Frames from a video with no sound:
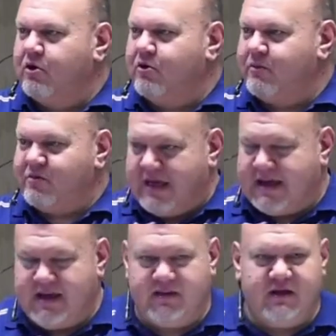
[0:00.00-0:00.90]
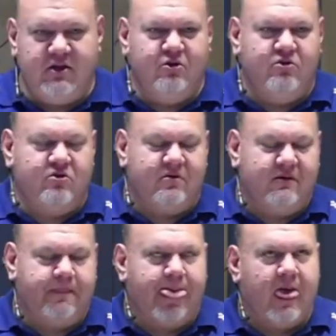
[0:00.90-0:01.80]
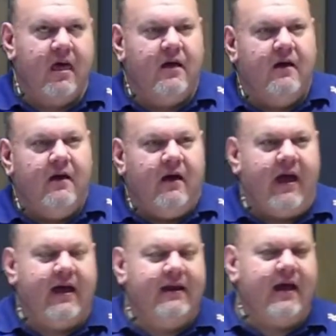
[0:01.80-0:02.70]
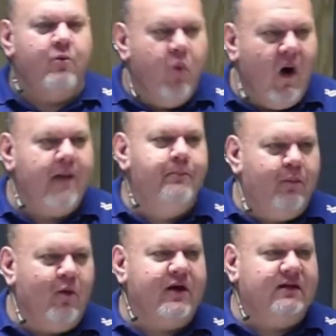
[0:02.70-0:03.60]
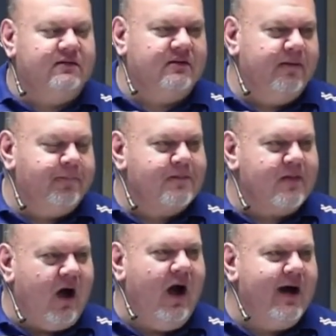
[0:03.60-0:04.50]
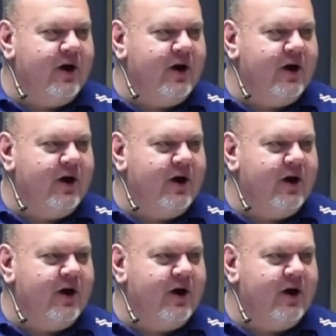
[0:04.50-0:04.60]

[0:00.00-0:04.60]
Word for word: group singing than usual. And at one point, I